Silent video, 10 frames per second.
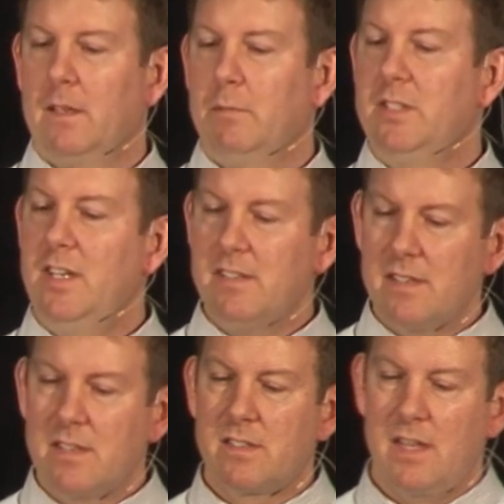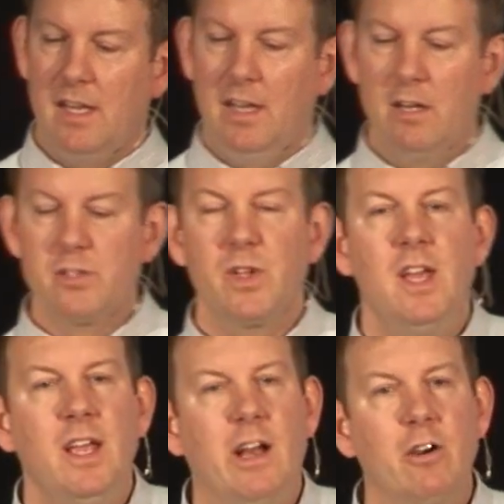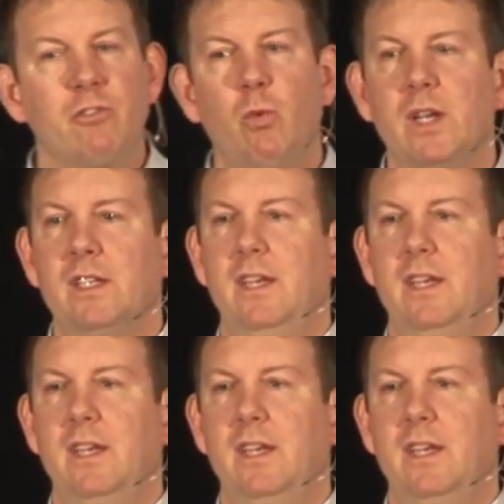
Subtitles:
But Jesus is saying, here's what